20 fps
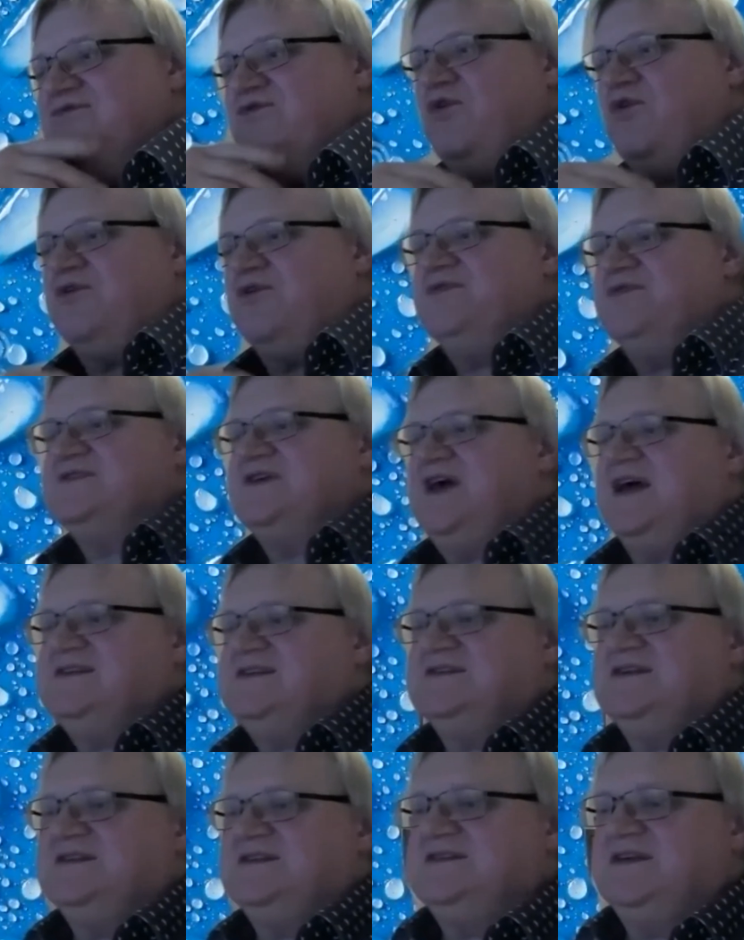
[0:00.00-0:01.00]
work with
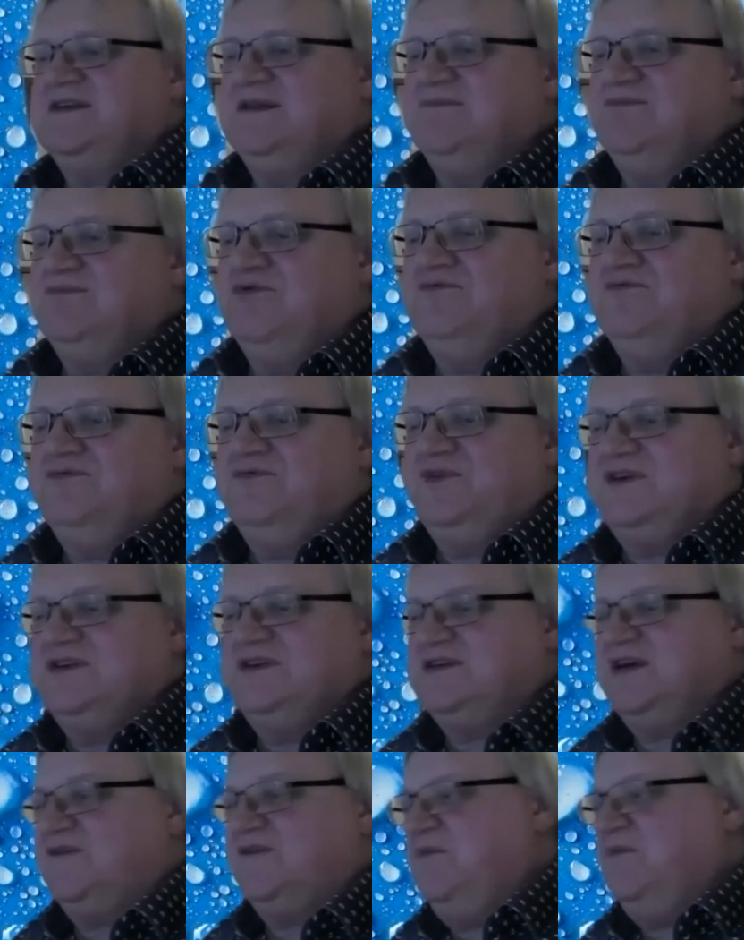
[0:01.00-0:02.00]
us and then moved his
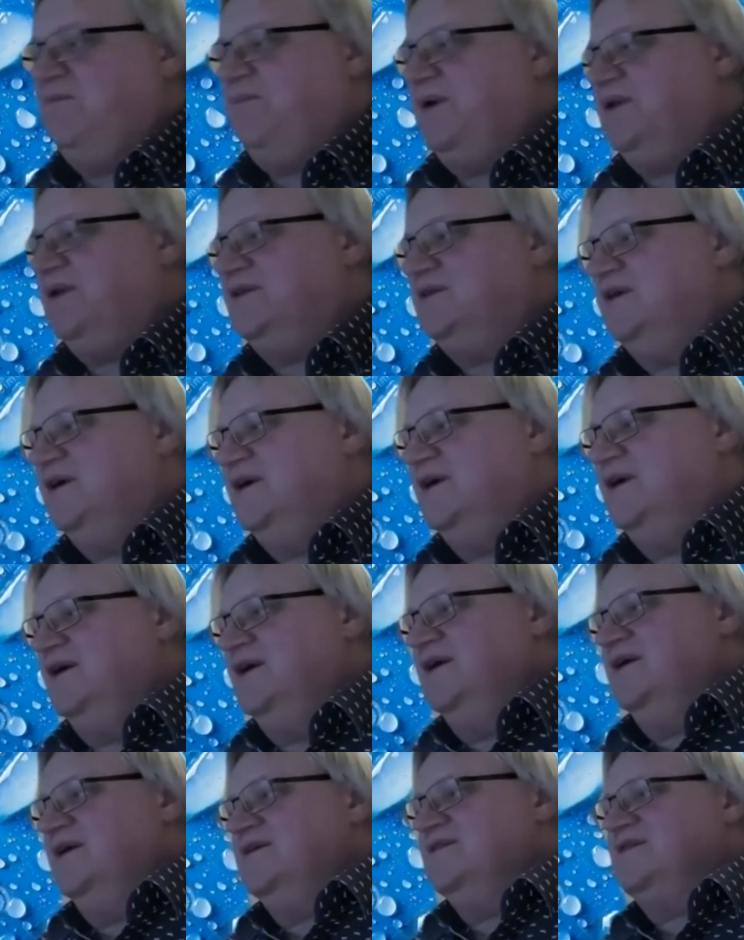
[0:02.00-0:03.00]
equipment.
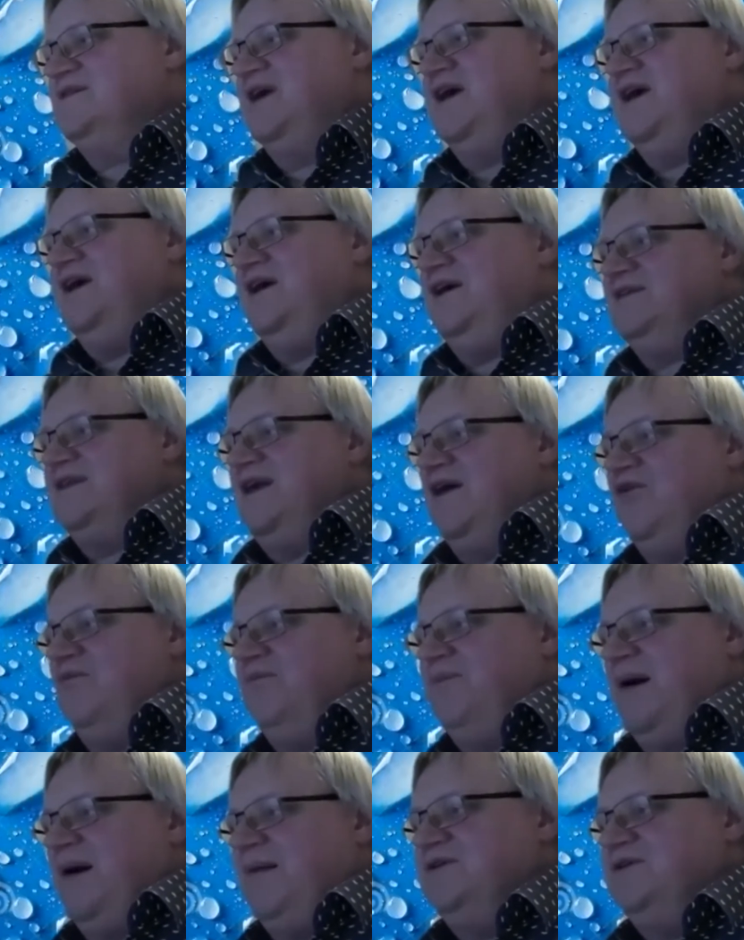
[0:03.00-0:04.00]
They now
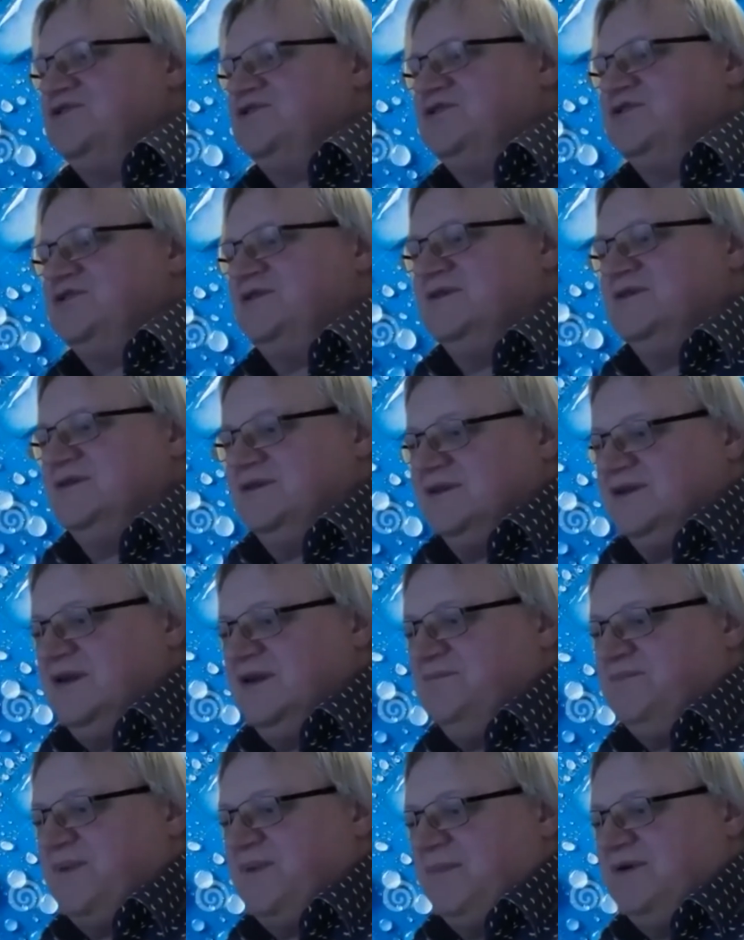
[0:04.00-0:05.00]

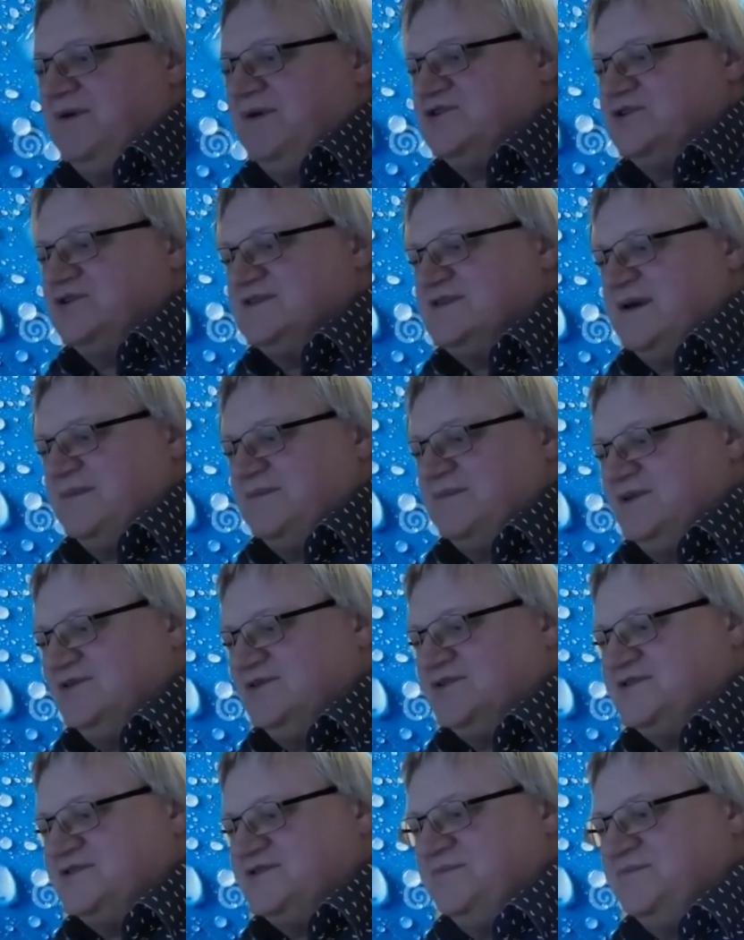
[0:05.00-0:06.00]
keep publishing some
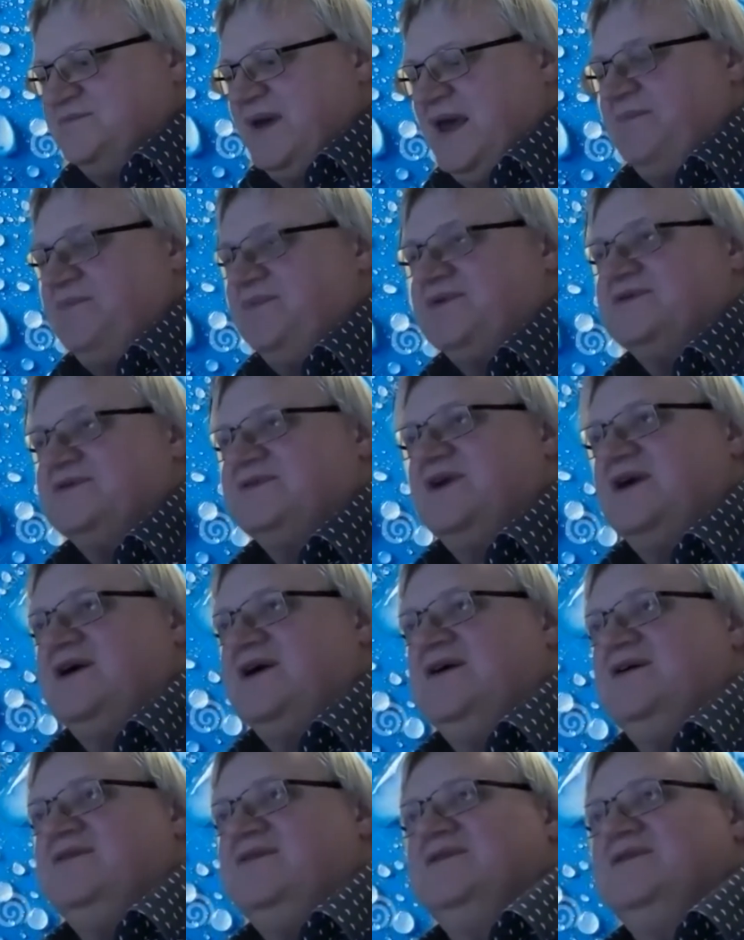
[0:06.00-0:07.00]
interesting papers
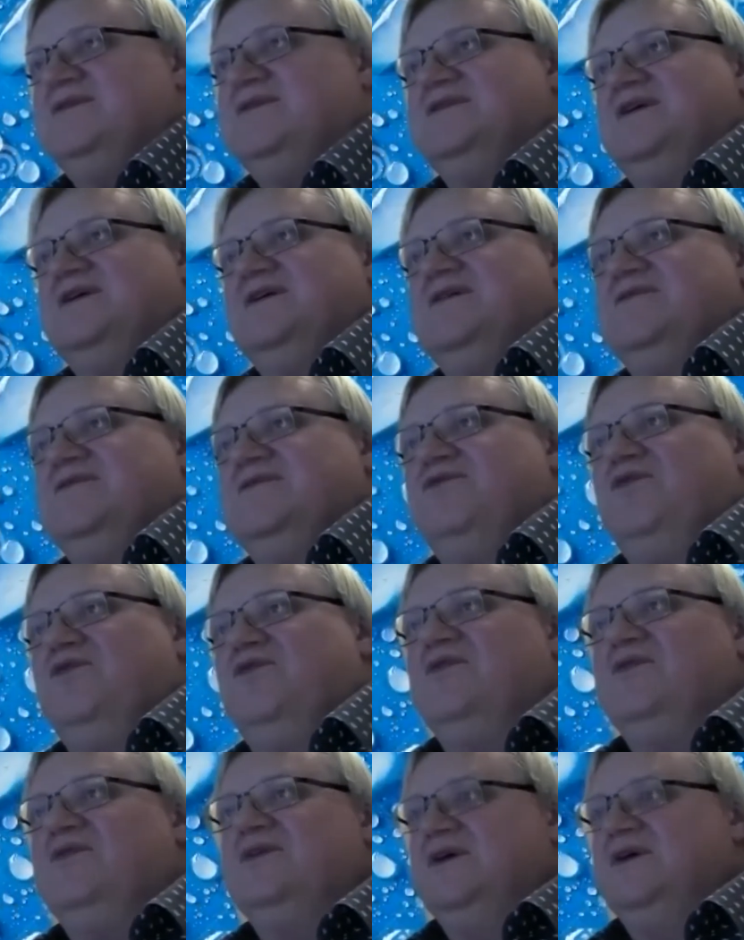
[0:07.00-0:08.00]
there in
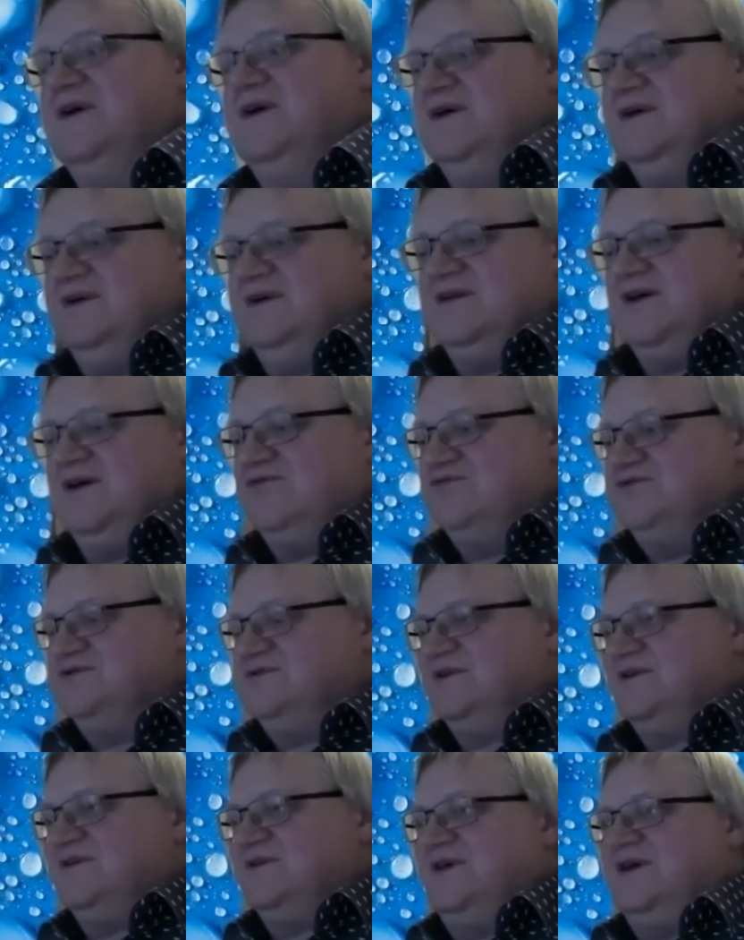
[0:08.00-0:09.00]

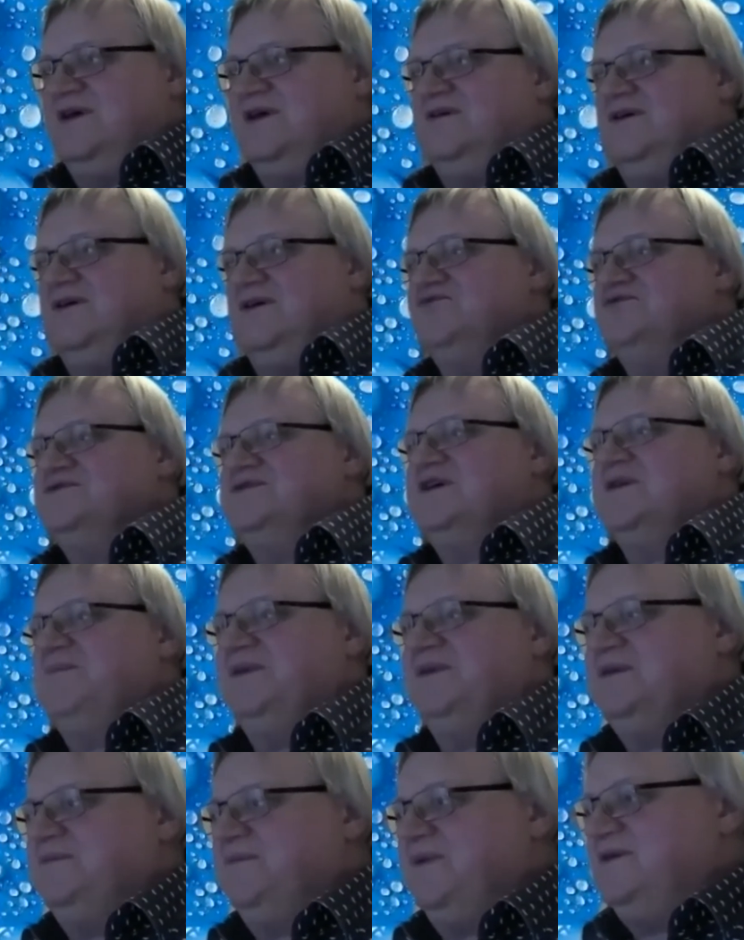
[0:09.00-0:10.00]
acoustic
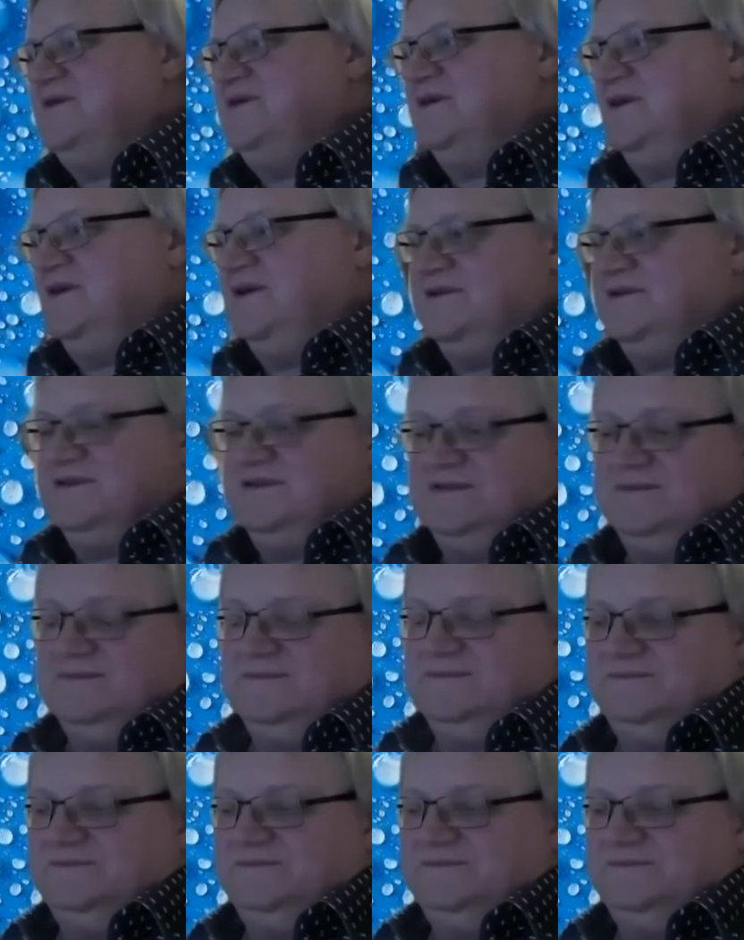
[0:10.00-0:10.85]
metamaterials.